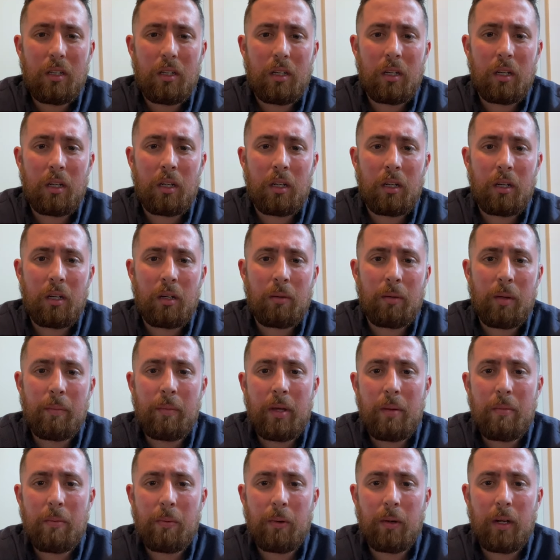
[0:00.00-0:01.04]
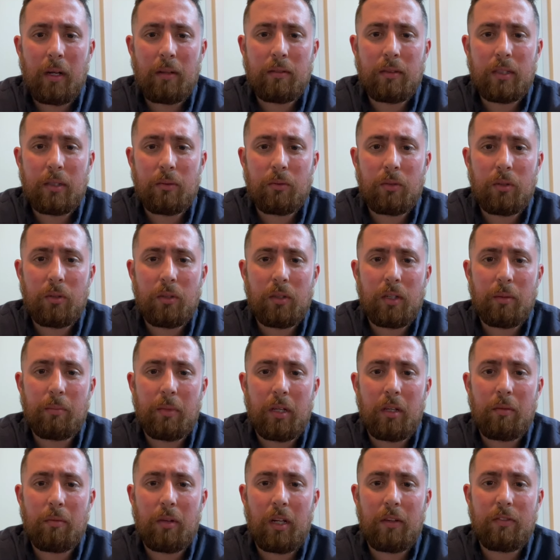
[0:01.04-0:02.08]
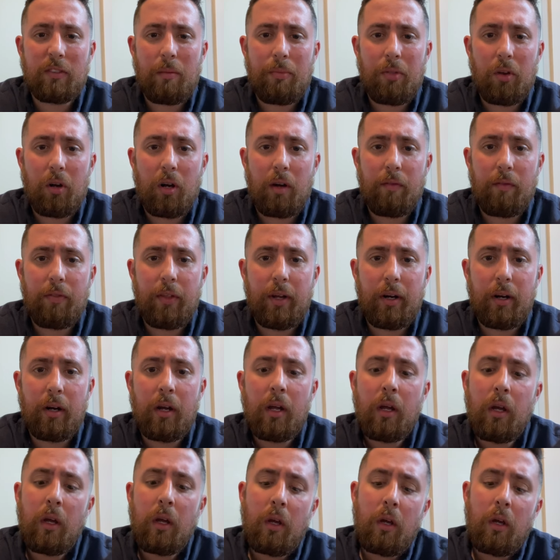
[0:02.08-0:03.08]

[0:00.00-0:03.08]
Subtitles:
I may be pronouncing that wrong and may have left something off there,